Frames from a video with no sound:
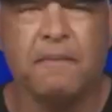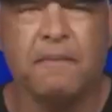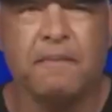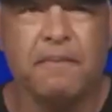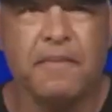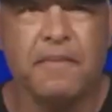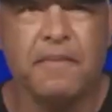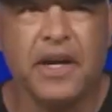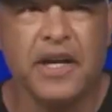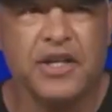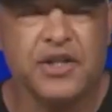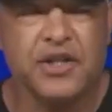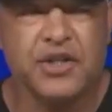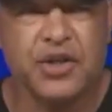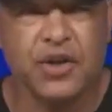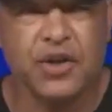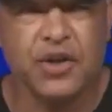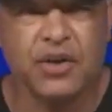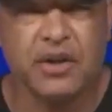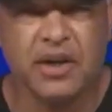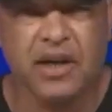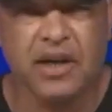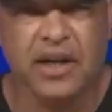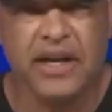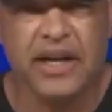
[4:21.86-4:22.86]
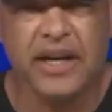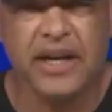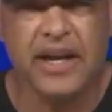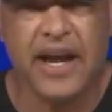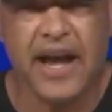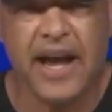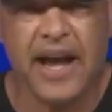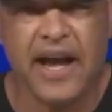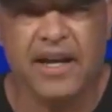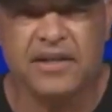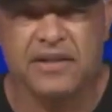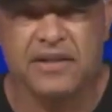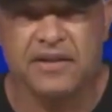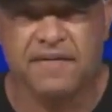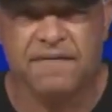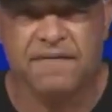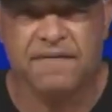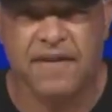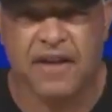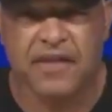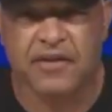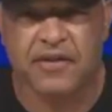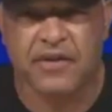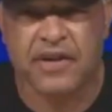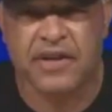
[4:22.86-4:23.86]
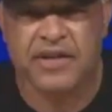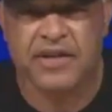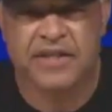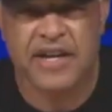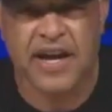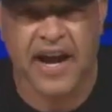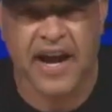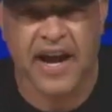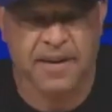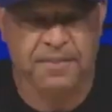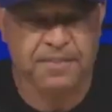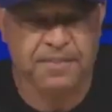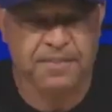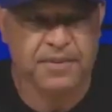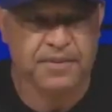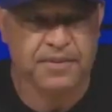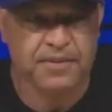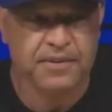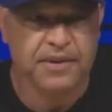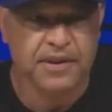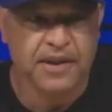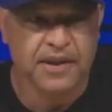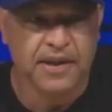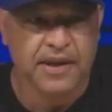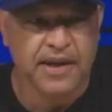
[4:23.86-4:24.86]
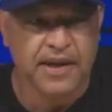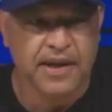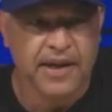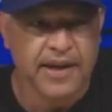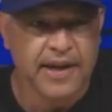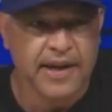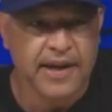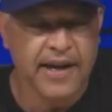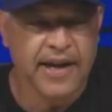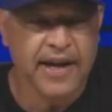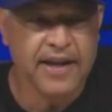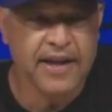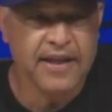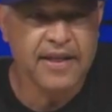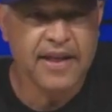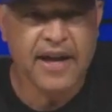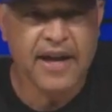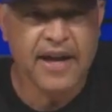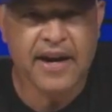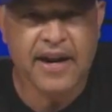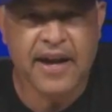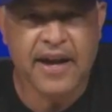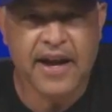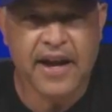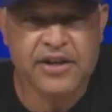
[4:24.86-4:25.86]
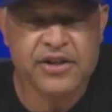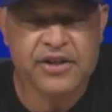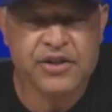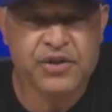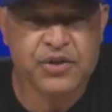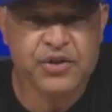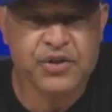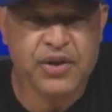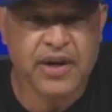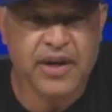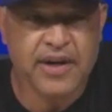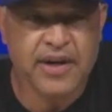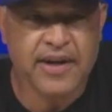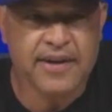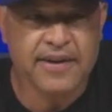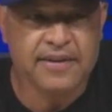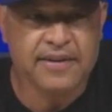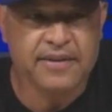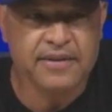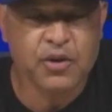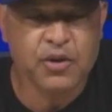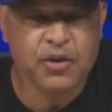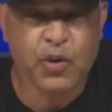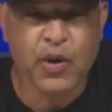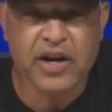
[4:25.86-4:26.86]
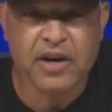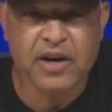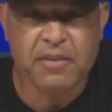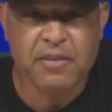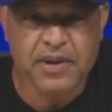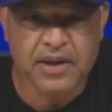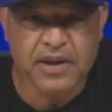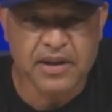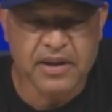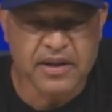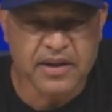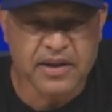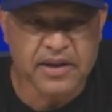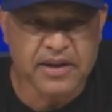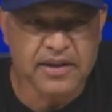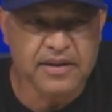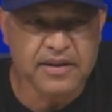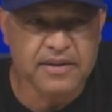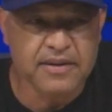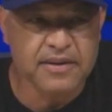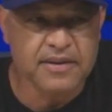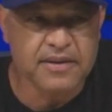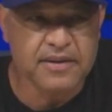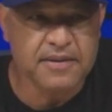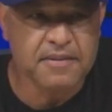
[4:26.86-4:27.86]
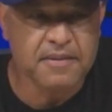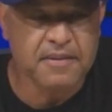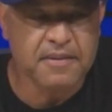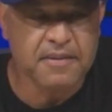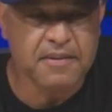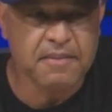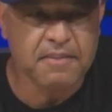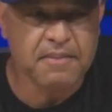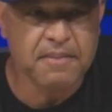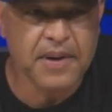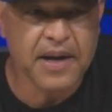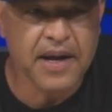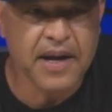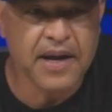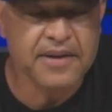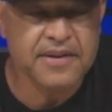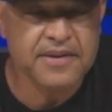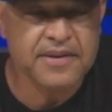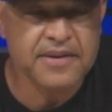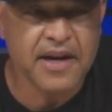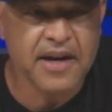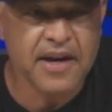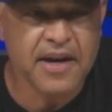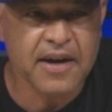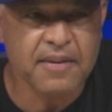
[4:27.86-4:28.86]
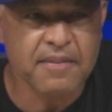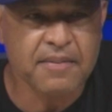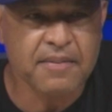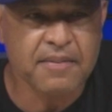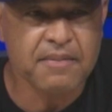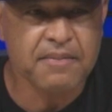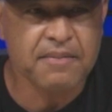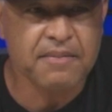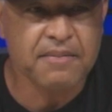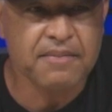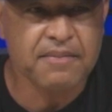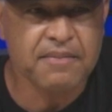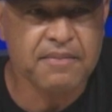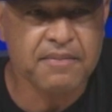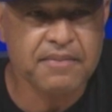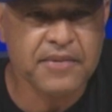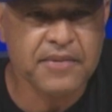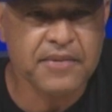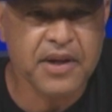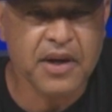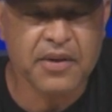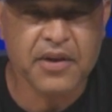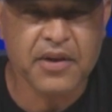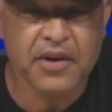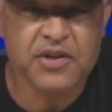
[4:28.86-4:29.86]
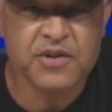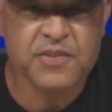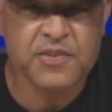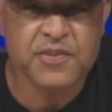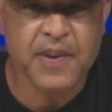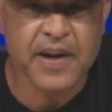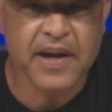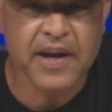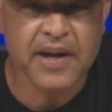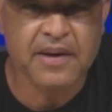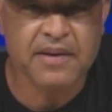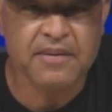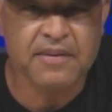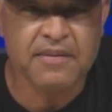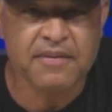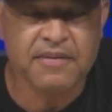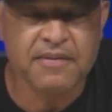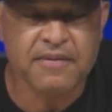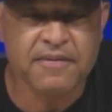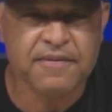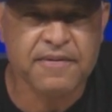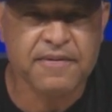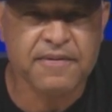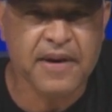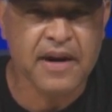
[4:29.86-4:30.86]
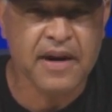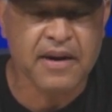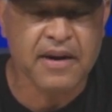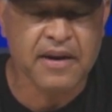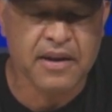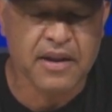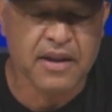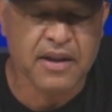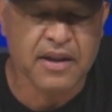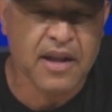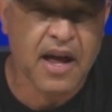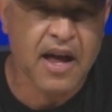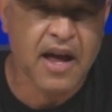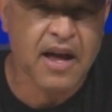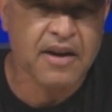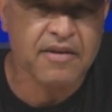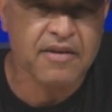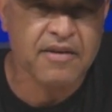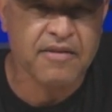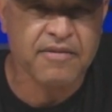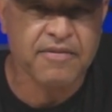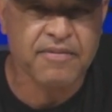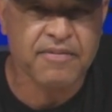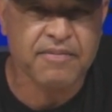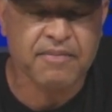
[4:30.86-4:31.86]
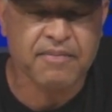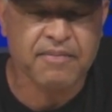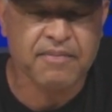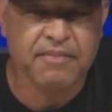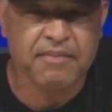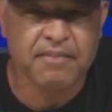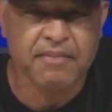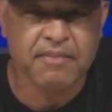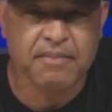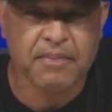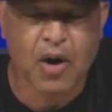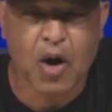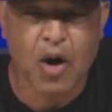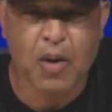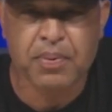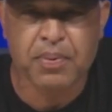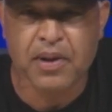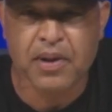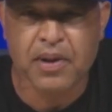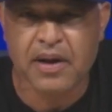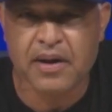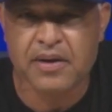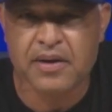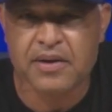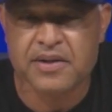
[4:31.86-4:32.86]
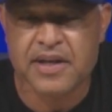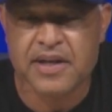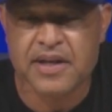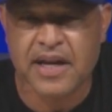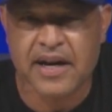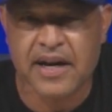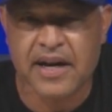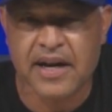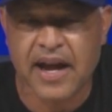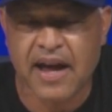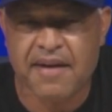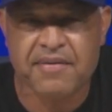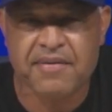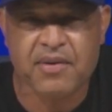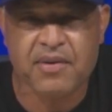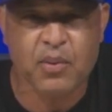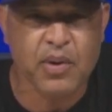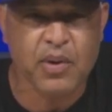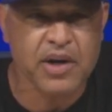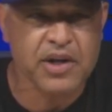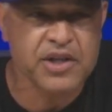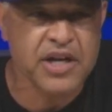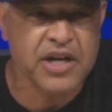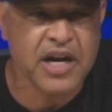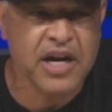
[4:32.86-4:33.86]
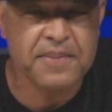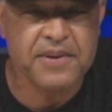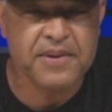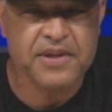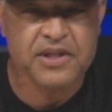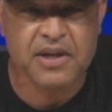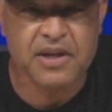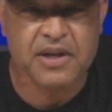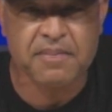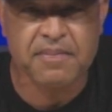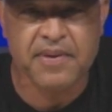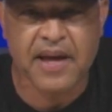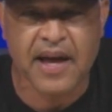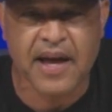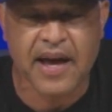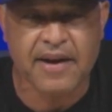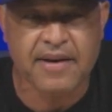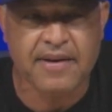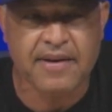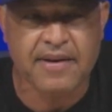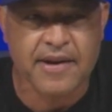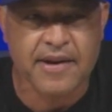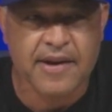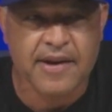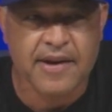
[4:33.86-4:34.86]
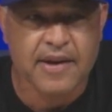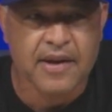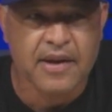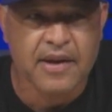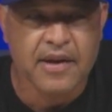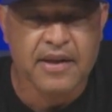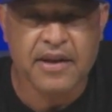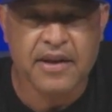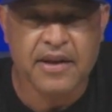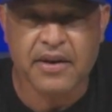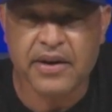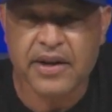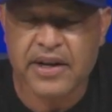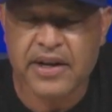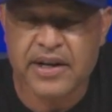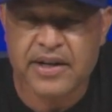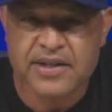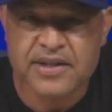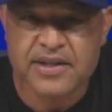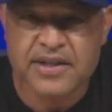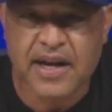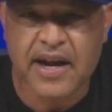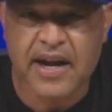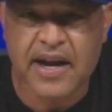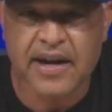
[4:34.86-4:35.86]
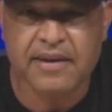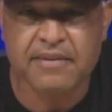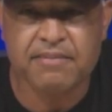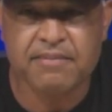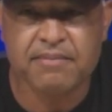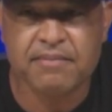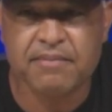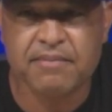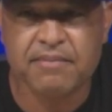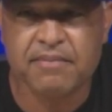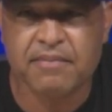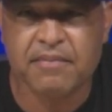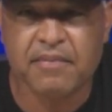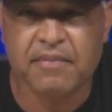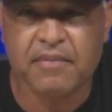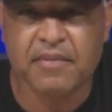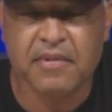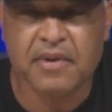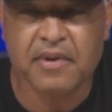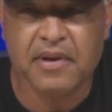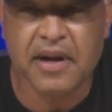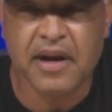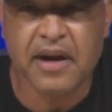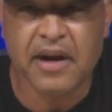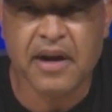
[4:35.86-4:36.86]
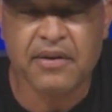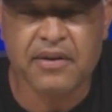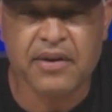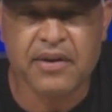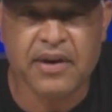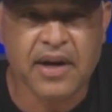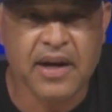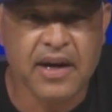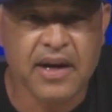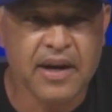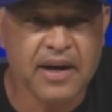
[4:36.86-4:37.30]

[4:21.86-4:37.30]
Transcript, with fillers: It certainly adds a feather in his cap and that extra credibility. But, you know, there's been a lot of ball players that haven't won a championship that their insight their